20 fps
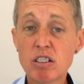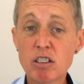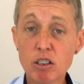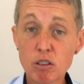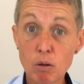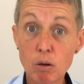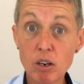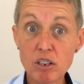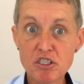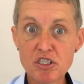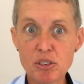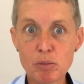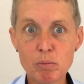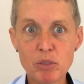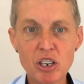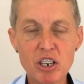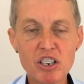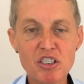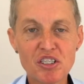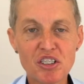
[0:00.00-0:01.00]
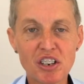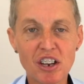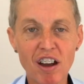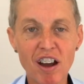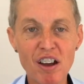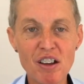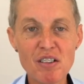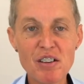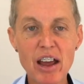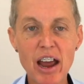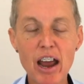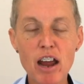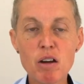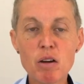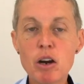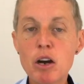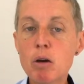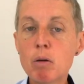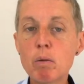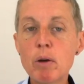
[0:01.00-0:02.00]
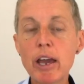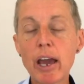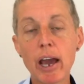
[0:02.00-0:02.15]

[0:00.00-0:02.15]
quite some years ago now, we